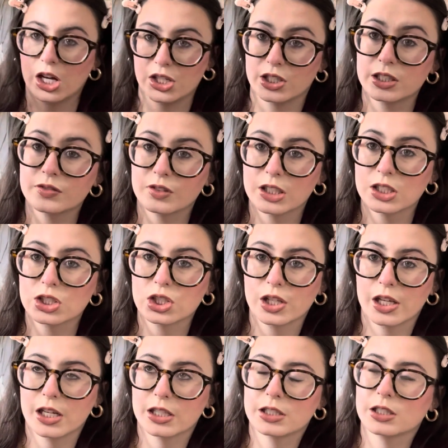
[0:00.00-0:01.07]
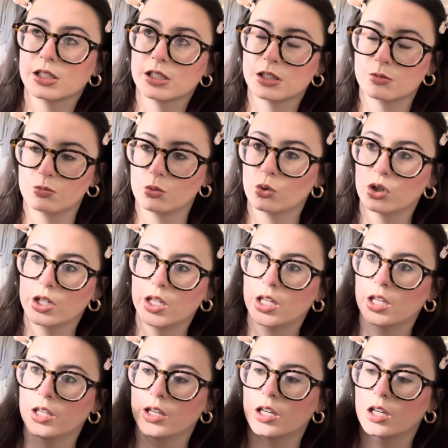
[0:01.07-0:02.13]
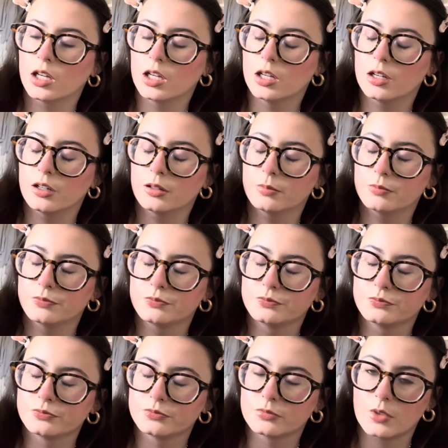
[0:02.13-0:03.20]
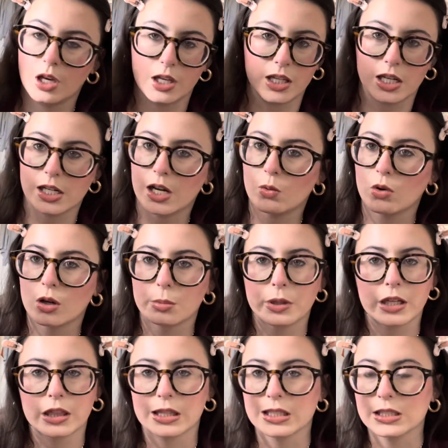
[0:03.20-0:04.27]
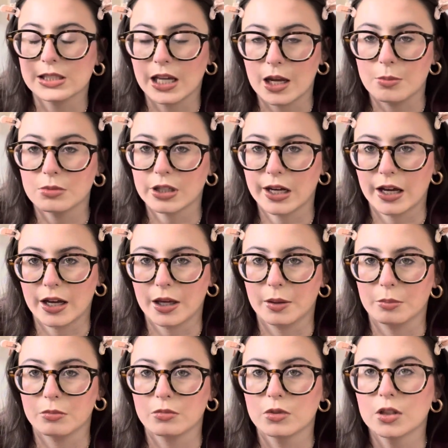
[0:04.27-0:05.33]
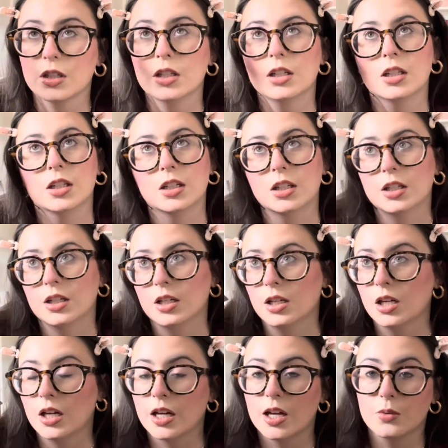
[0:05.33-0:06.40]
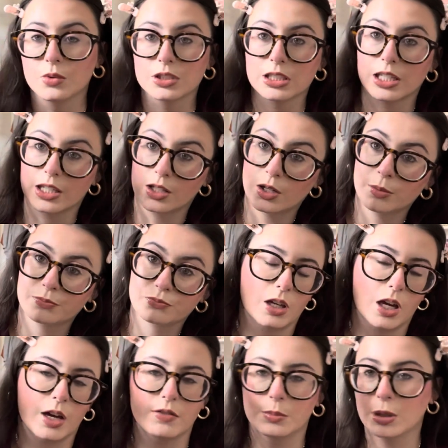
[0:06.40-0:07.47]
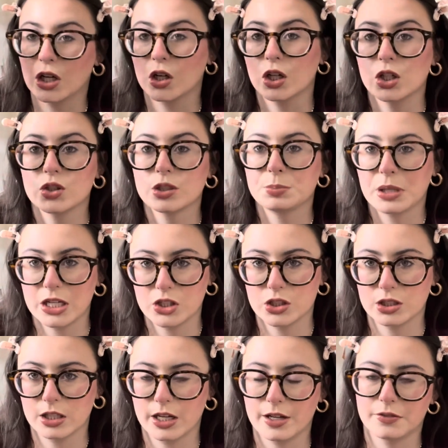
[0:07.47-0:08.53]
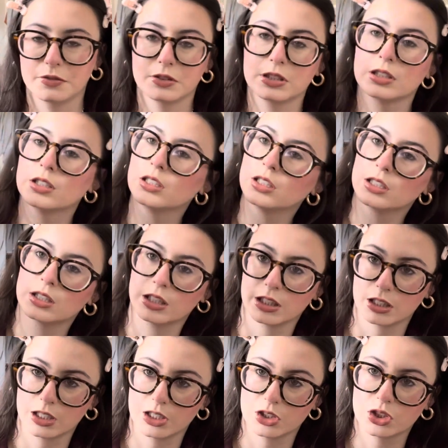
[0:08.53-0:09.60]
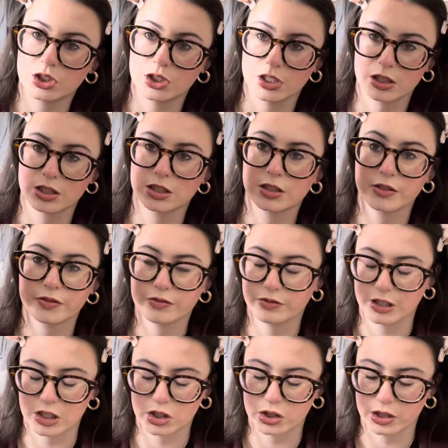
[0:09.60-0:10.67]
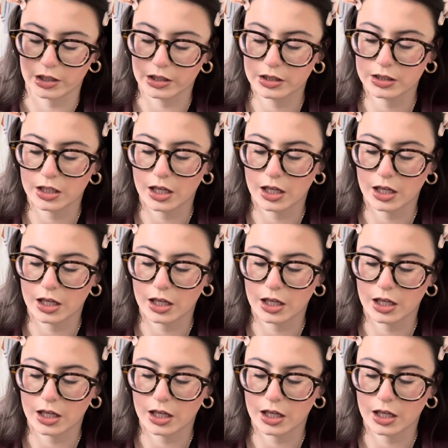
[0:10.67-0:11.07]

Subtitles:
just finished this morning. Again, I woke up like at the same time and was like, oh, I have about 100 pages left. Like, let's just finish it.